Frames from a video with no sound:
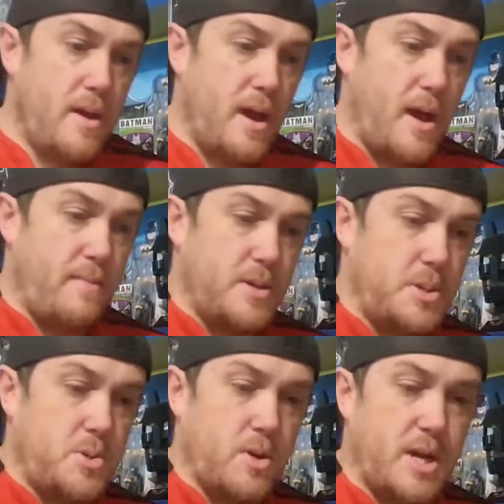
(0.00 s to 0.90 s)
As you
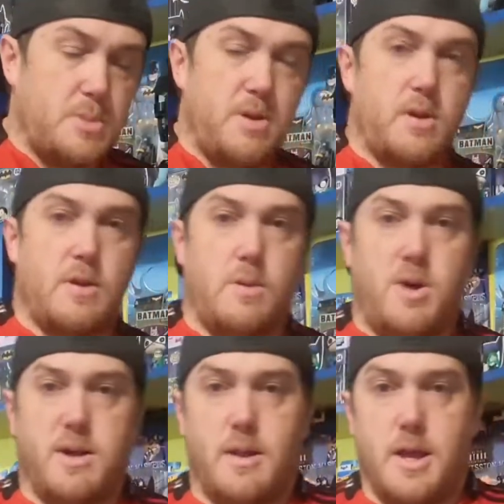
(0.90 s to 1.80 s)
saw last week, I got a
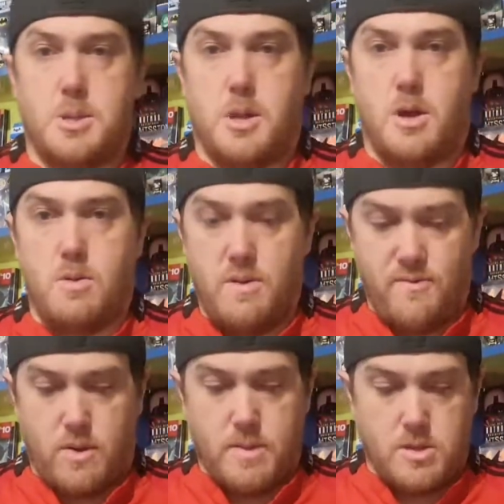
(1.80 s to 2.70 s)
Michelangelo
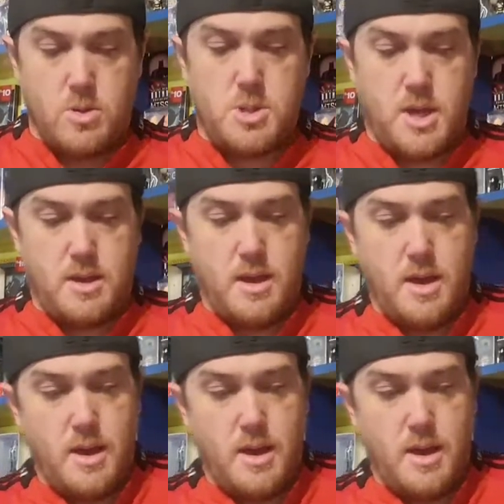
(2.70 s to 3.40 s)
from the new set.